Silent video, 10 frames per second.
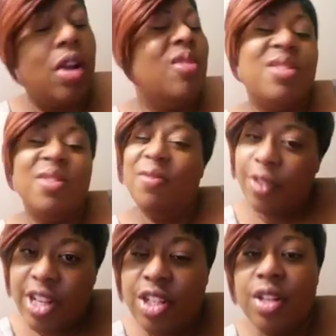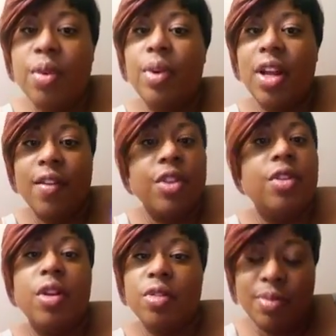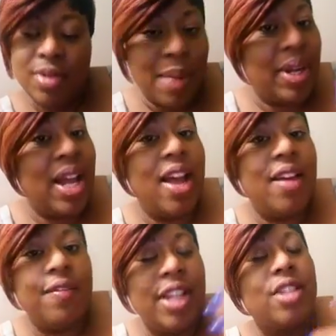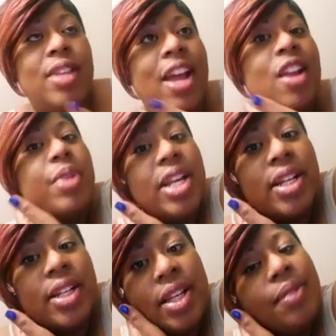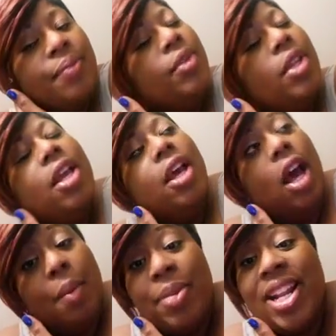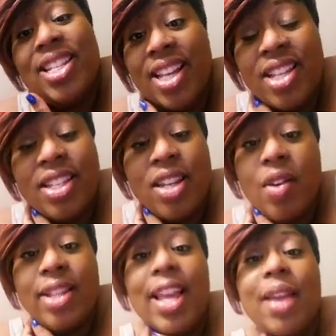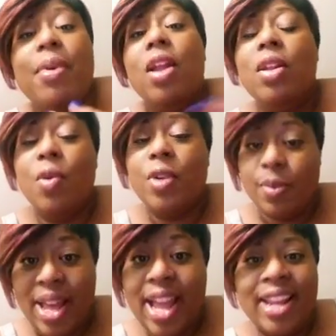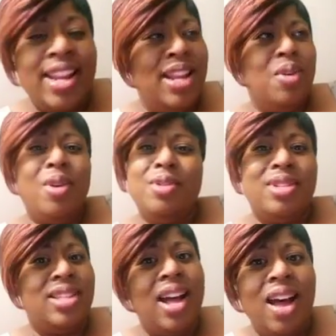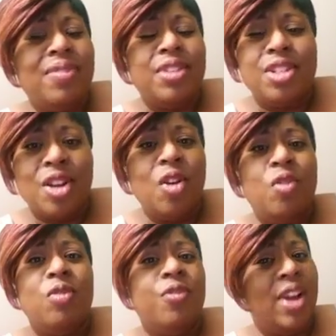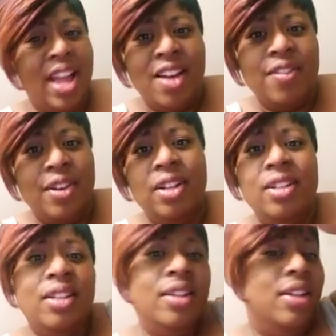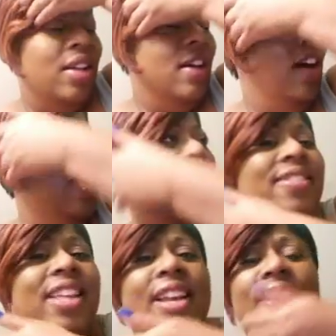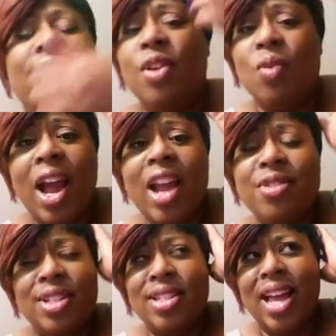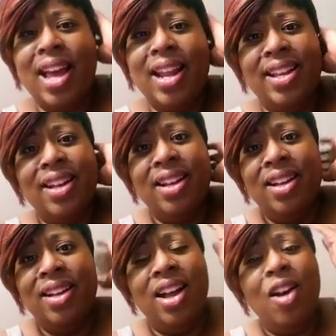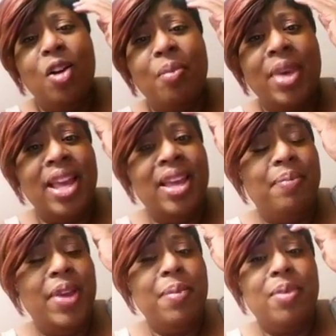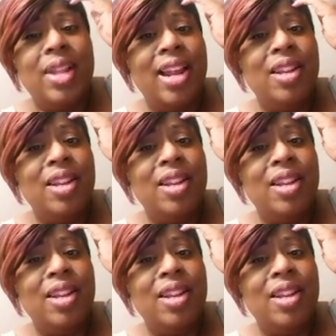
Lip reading: some friction or whatever, some type of conflict. So that'll be good. But it's good to know that they brought Lawrence back and that Lawrence was not off the show forever. I think the writers decided, oh man, people like